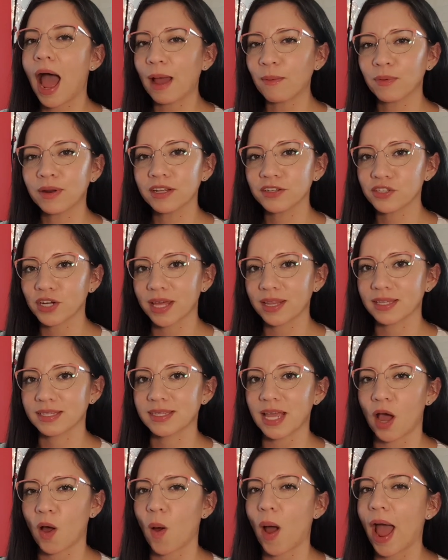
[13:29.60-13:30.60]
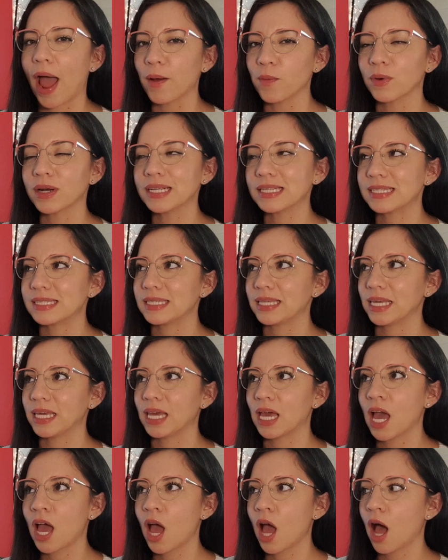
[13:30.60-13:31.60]
I wanna try this out. I wanna
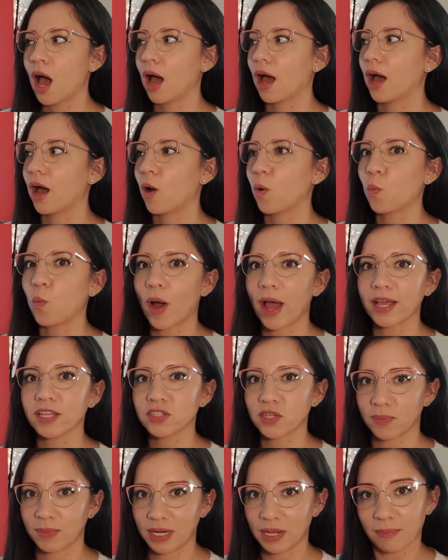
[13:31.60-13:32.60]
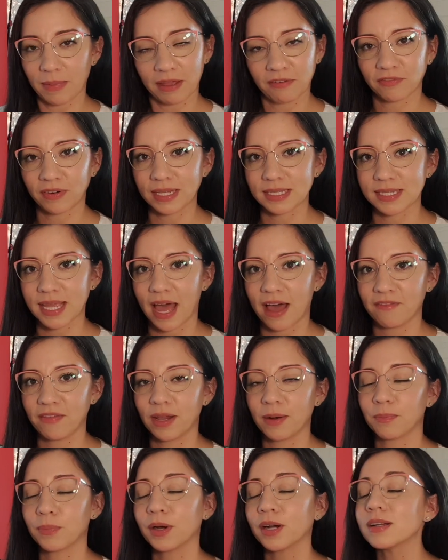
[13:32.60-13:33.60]
see Uh, why so many of my friends have
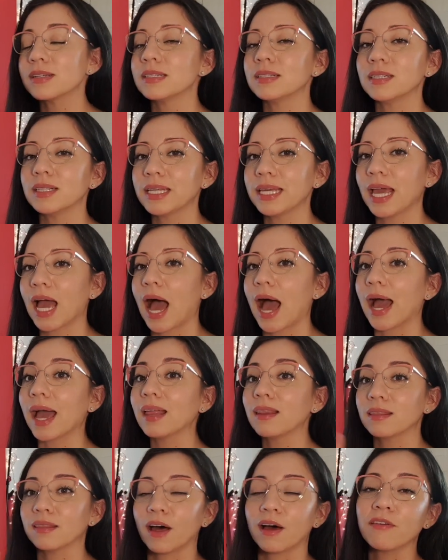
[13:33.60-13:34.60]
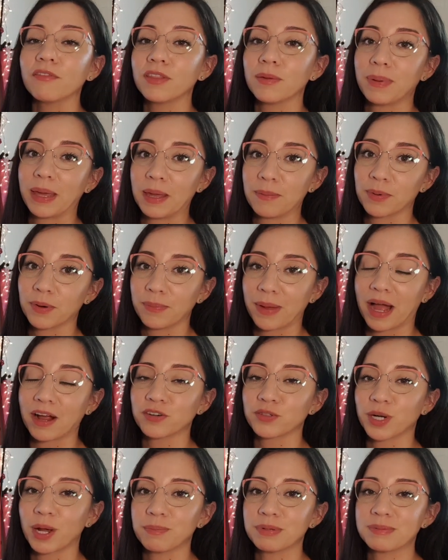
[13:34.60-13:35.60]
it. Personally, I love the paper
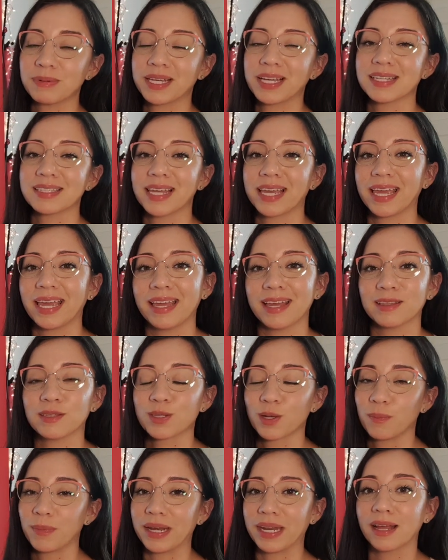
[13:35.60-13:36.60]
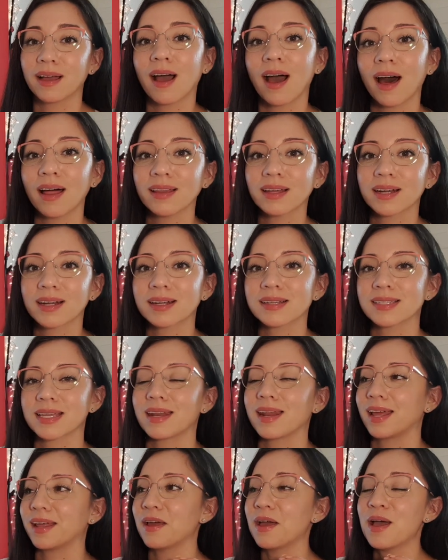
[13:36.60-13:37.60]
backdrops because I can get so many colors,
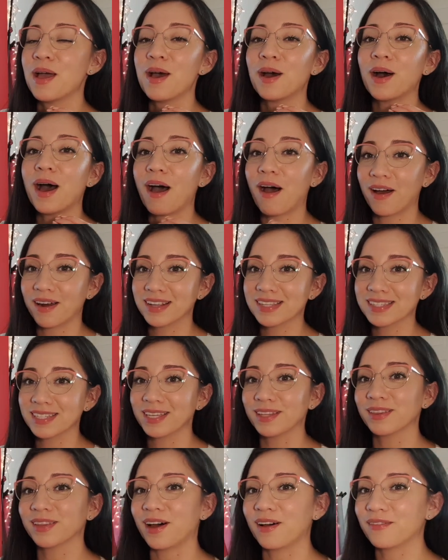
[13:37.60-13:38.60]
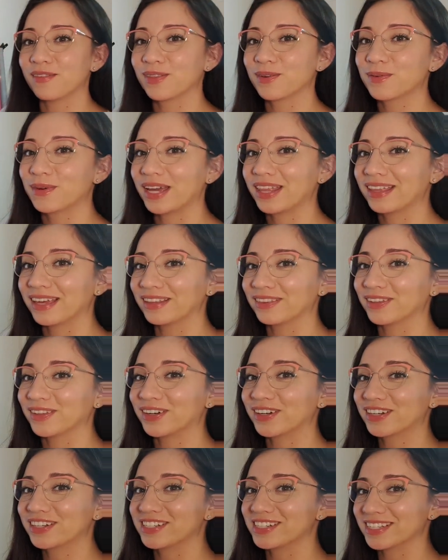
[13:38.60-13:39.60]
and I honestly love the way they
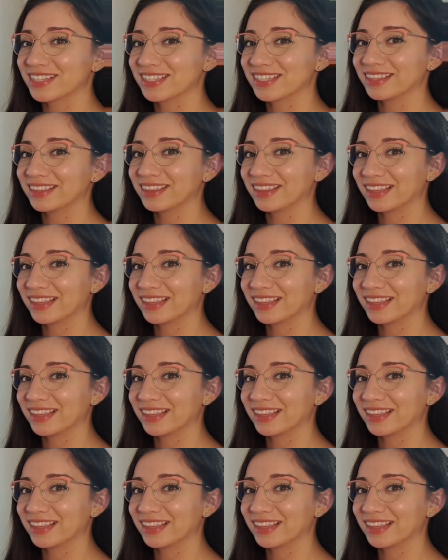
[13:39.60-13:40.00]
look just